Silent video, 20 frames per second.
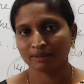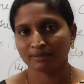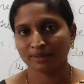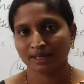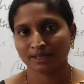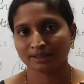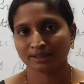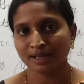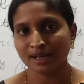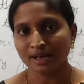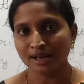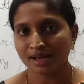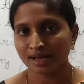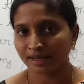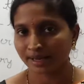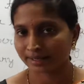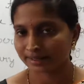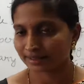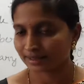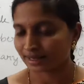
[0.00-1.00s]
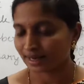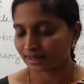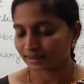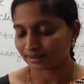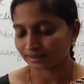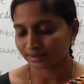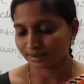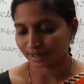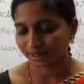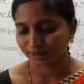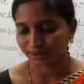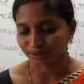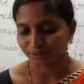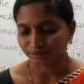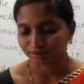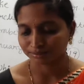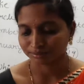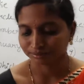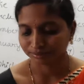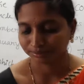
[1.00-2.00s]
meet the next class. Thank you.